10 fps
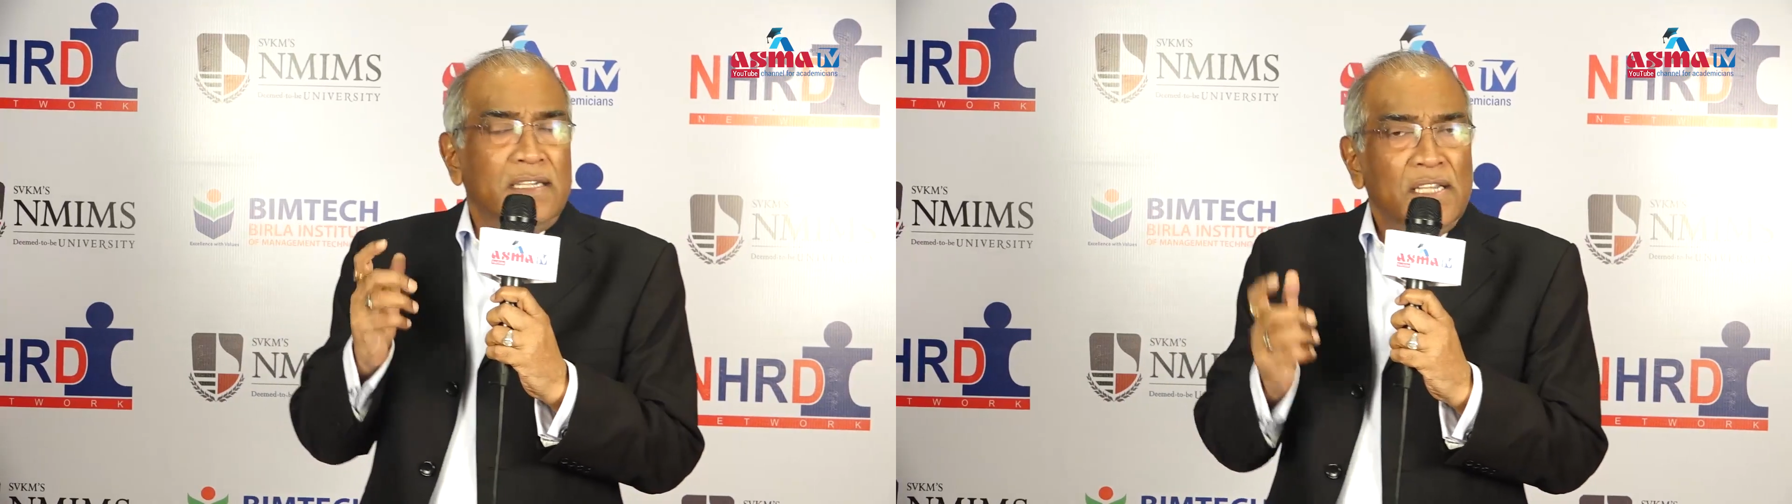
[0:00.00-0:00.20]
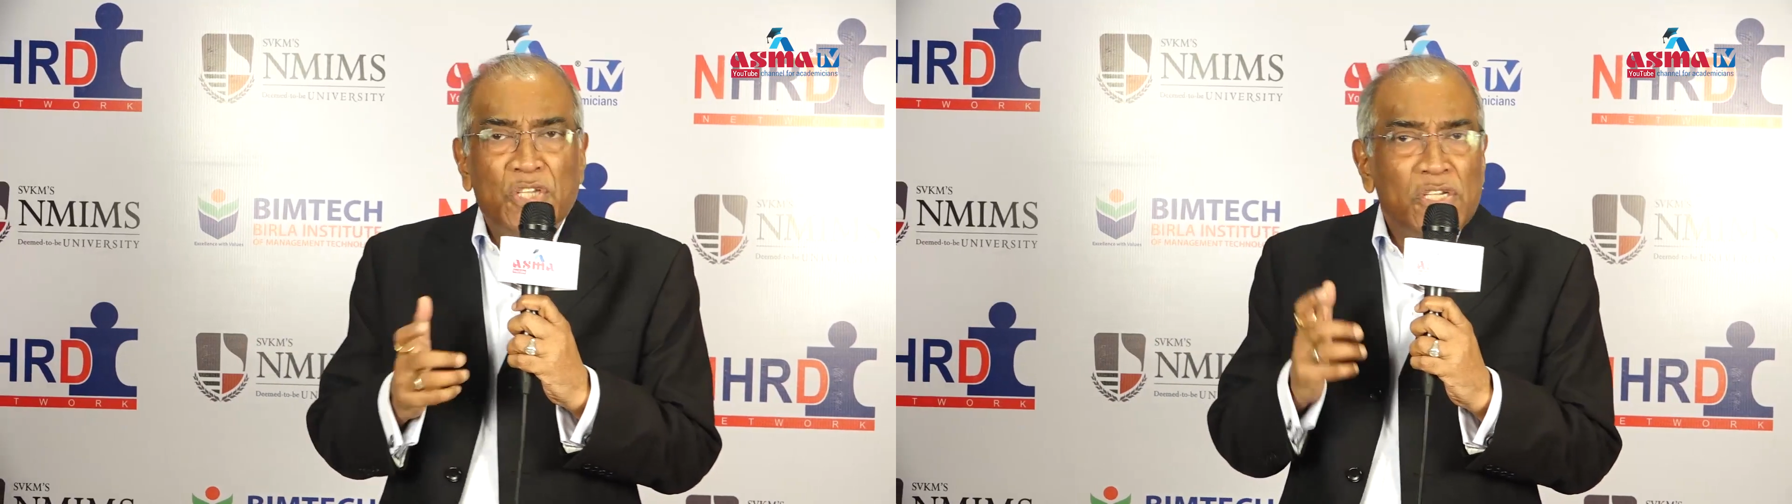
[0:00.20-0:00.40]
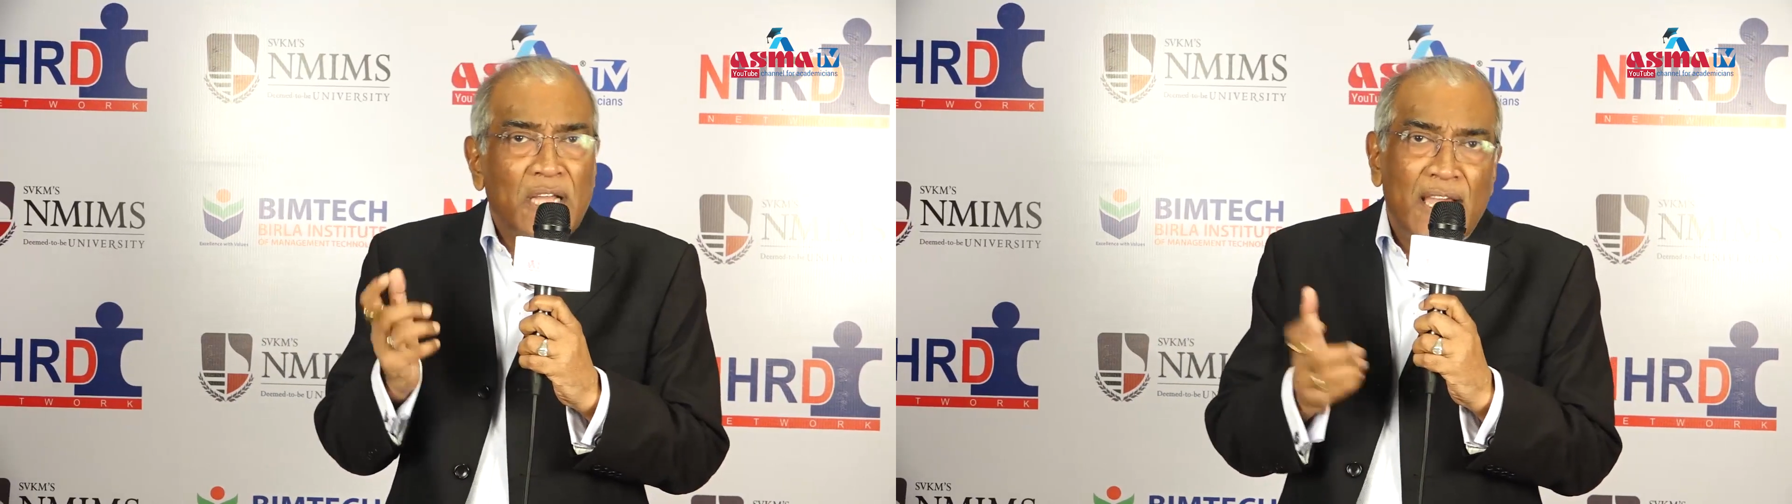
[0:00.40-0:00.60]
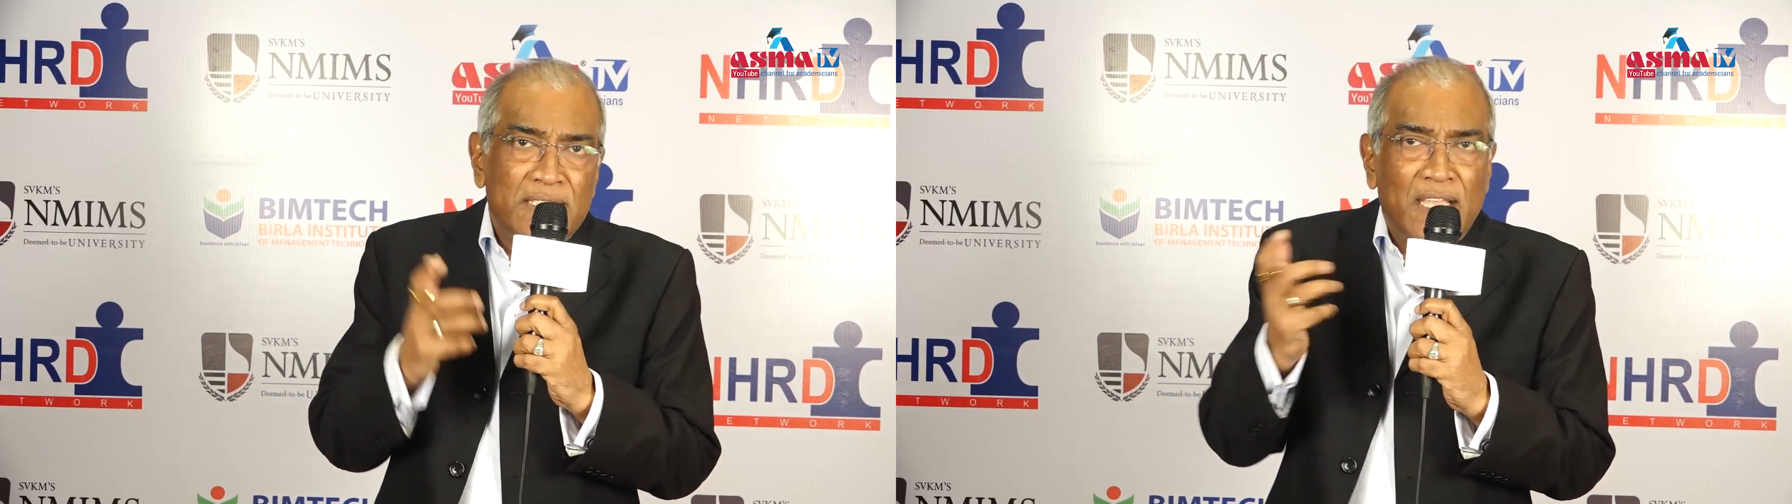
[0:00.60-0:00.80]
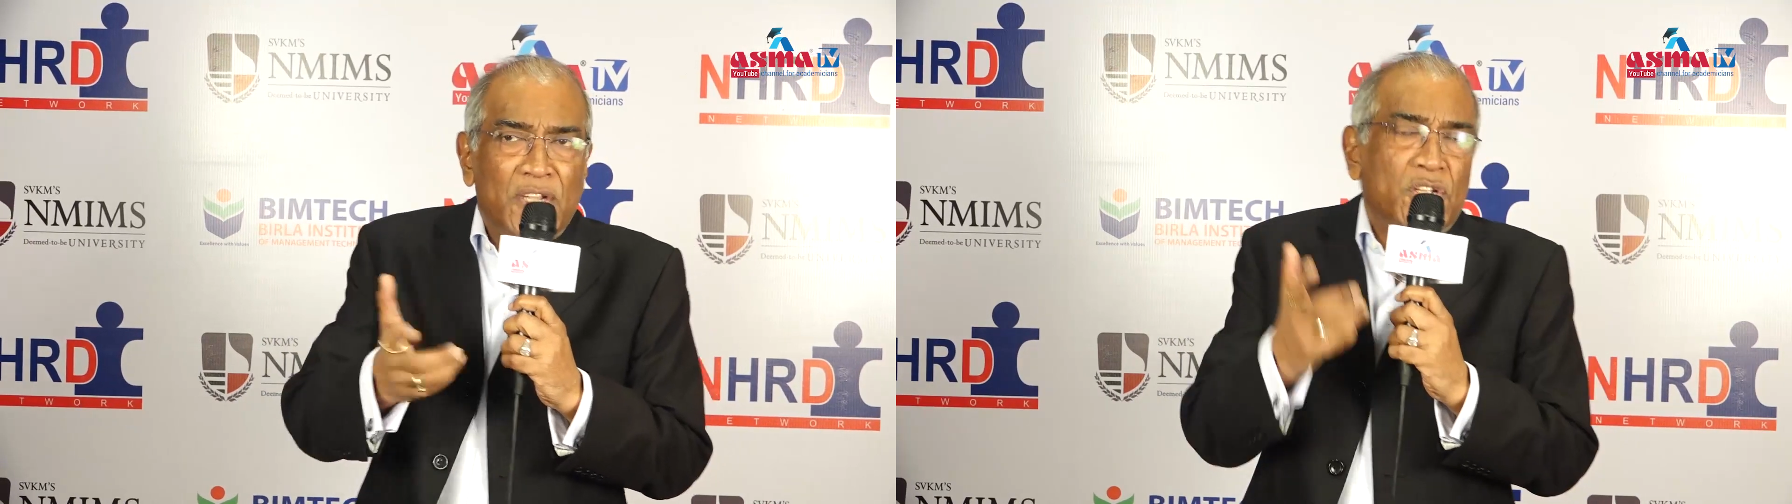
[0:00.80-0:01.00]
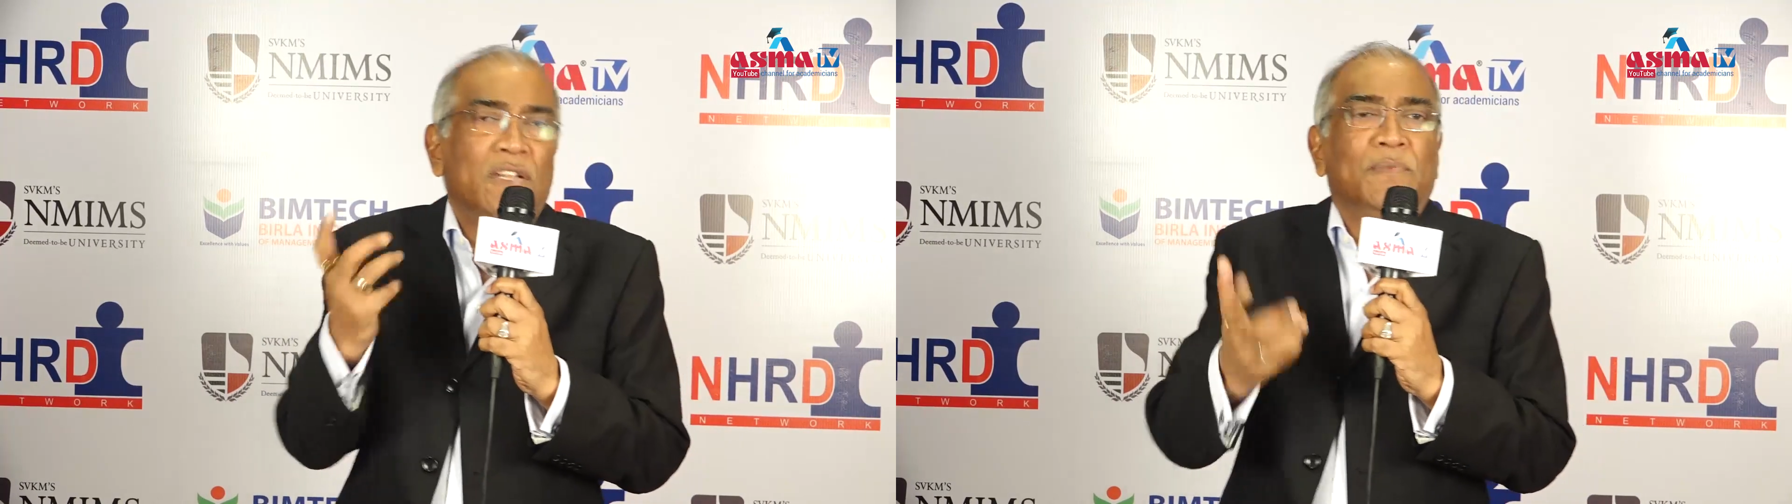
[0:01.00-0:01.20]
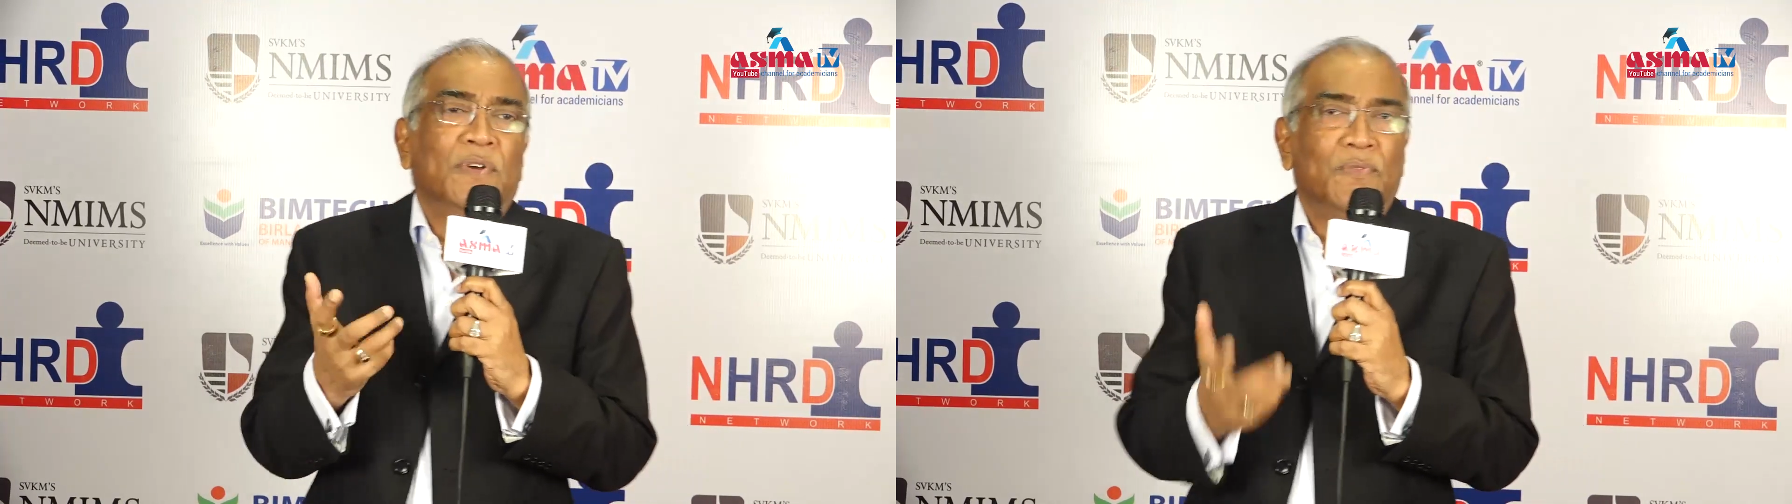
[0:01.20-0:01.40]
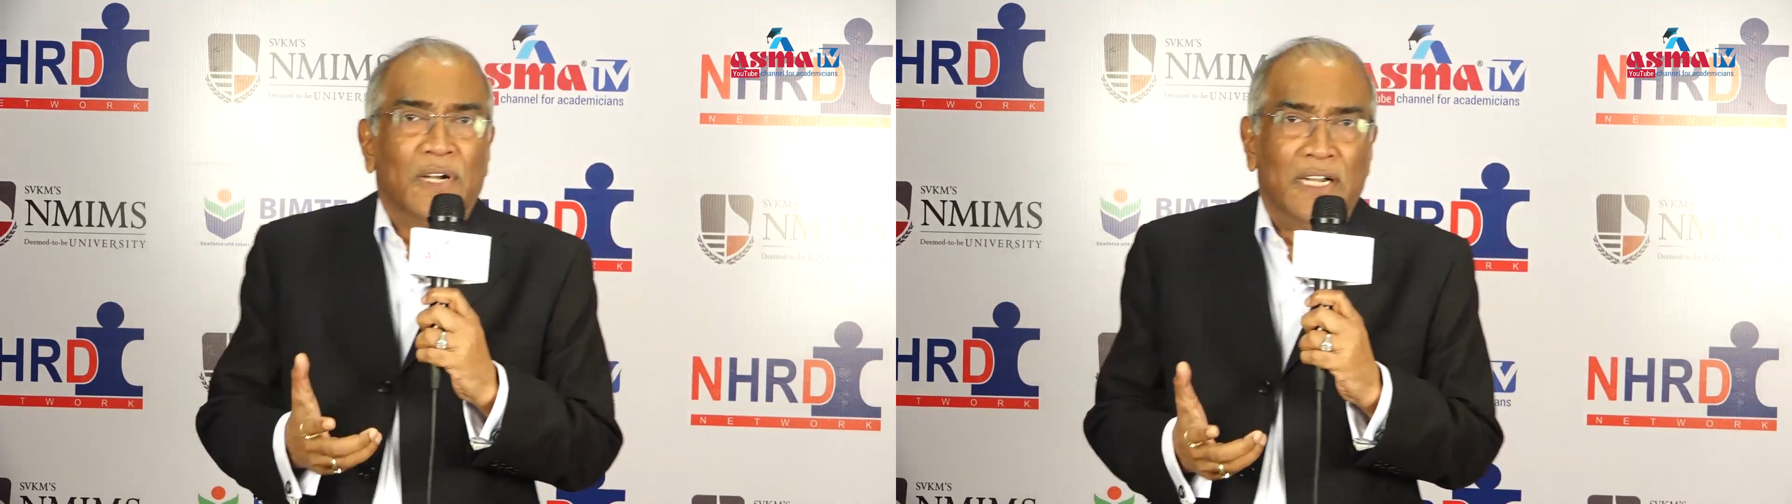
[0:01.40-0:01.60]
digitization of
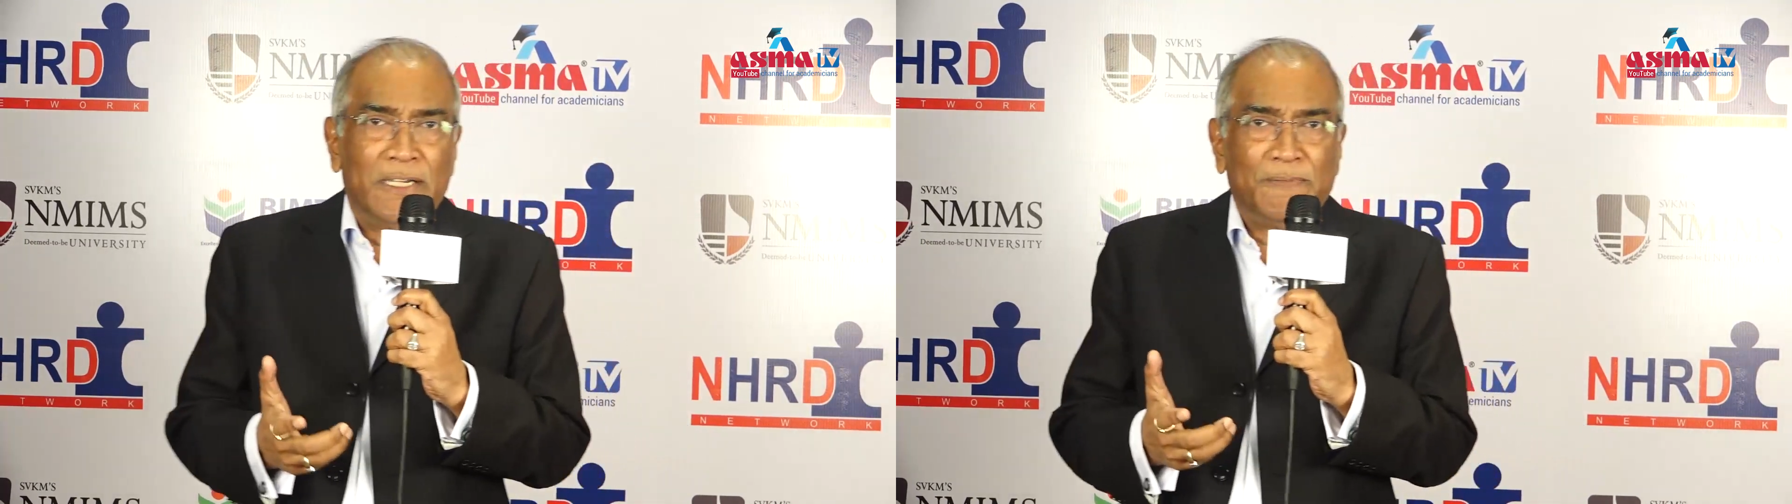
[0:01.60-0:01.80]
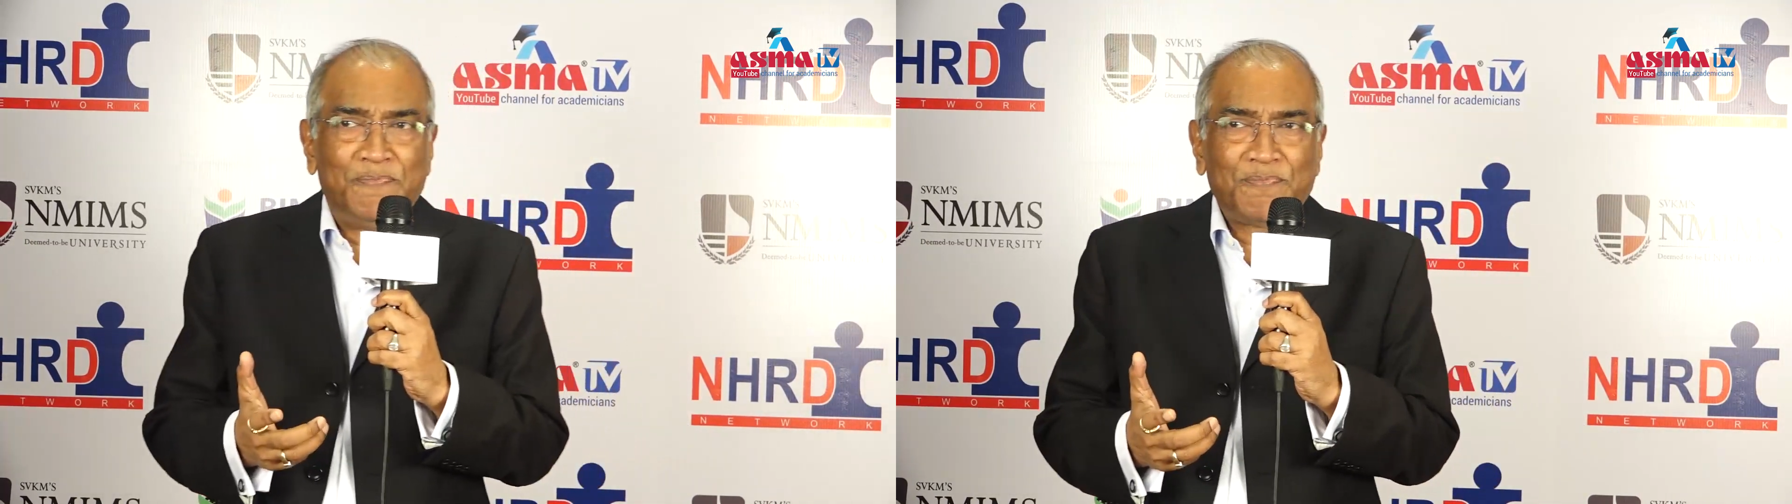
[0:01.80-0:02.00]
the world